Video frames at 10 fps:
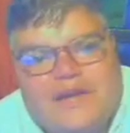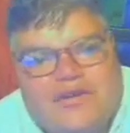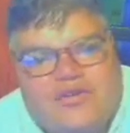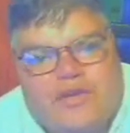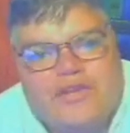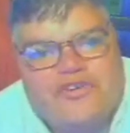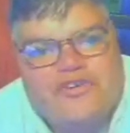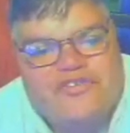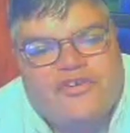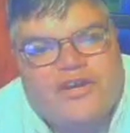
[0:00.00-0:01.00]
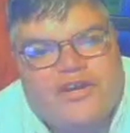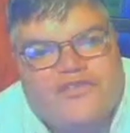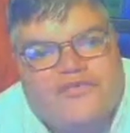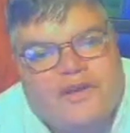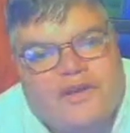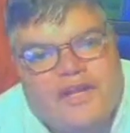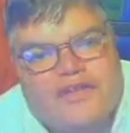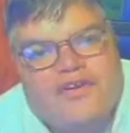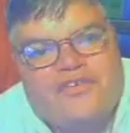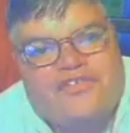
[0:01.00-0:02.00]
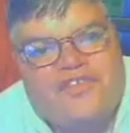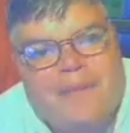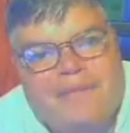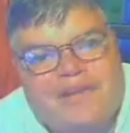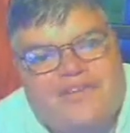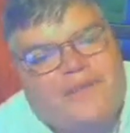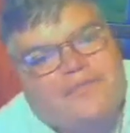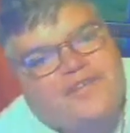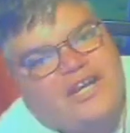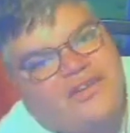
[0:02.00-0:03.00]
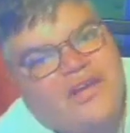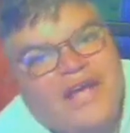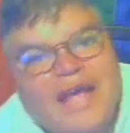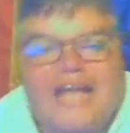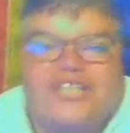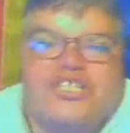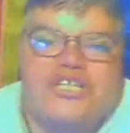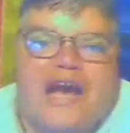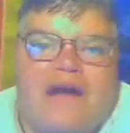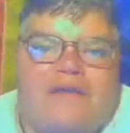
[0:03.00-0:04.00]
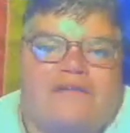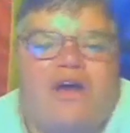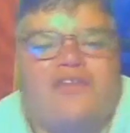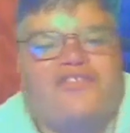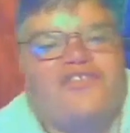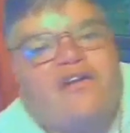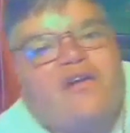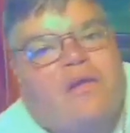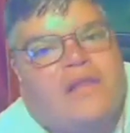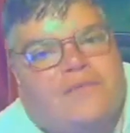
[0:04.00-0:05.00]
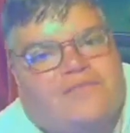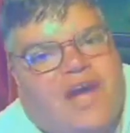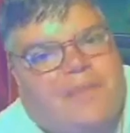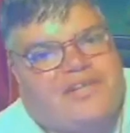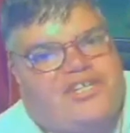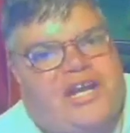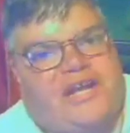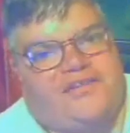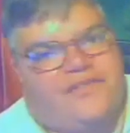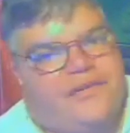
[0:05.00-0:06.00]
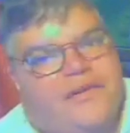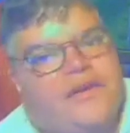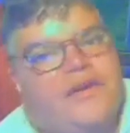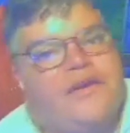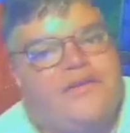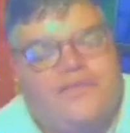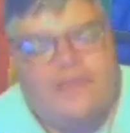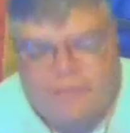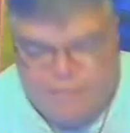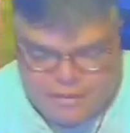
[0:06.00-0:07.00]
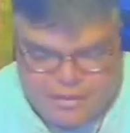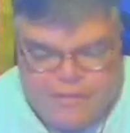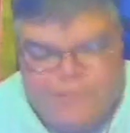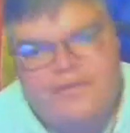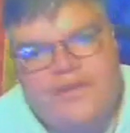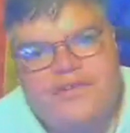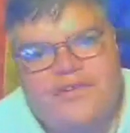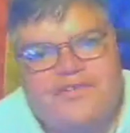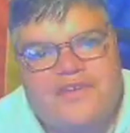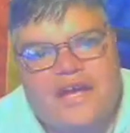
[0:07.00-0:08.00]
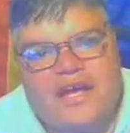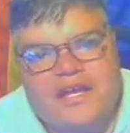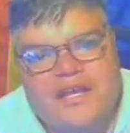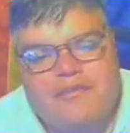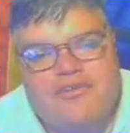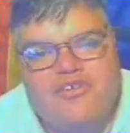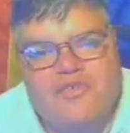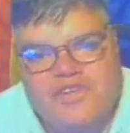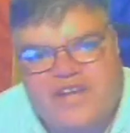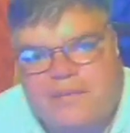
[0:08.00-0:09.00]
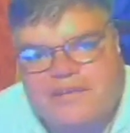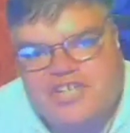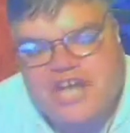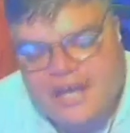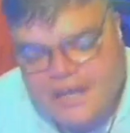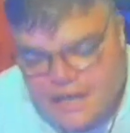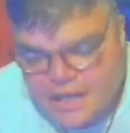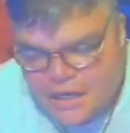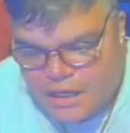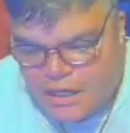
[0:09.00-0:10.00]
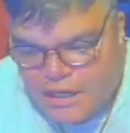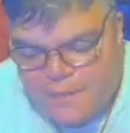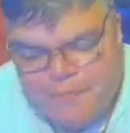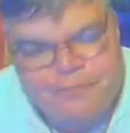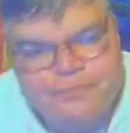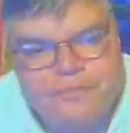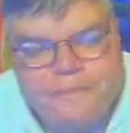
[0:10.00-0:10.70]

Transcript: Network 23 Studios for another topic subject. Actually, I'll start calling them topic chats. So, you know, this is number 2 of the topic chat. I